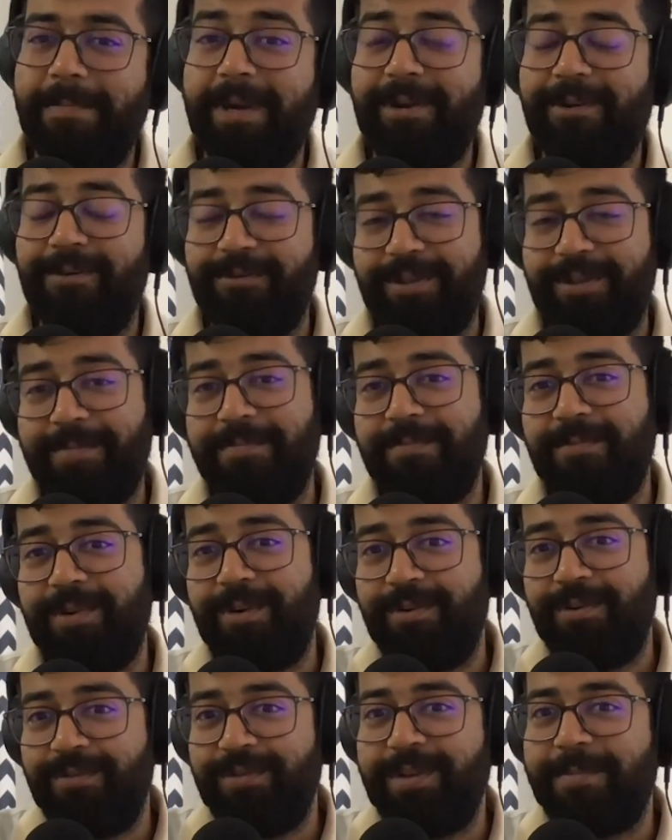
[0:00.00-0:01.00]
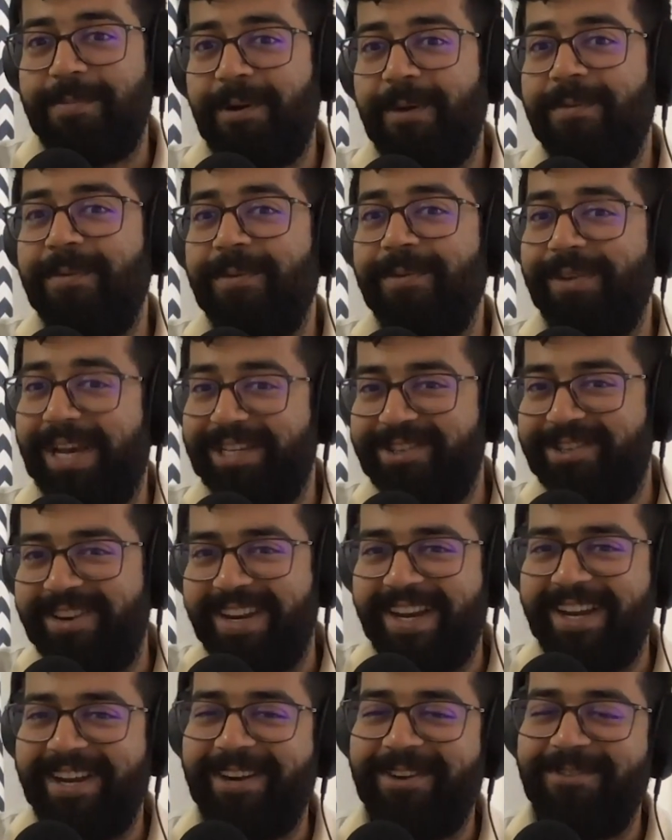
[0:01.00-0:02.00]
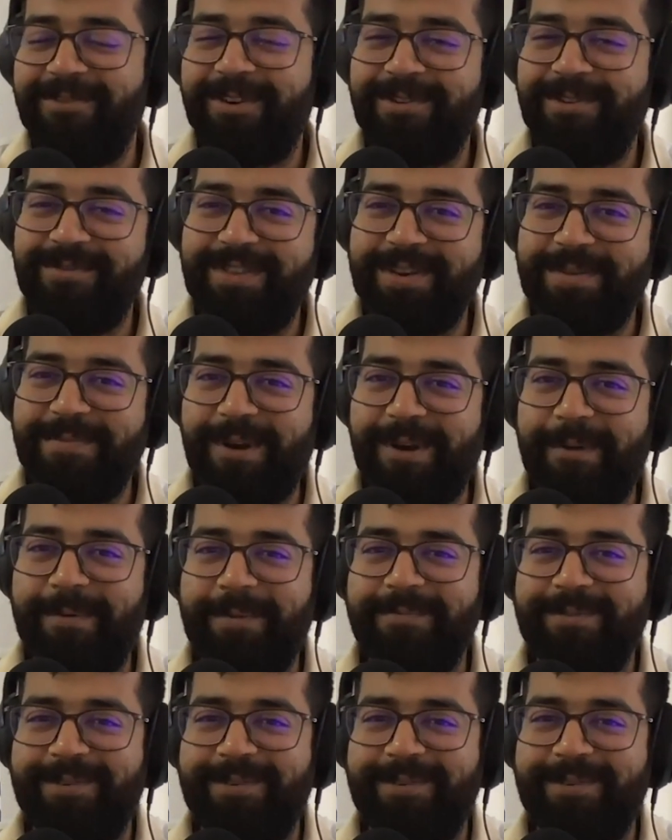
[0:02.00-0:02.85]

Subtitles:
But to do the problem, you actually need to do the problem.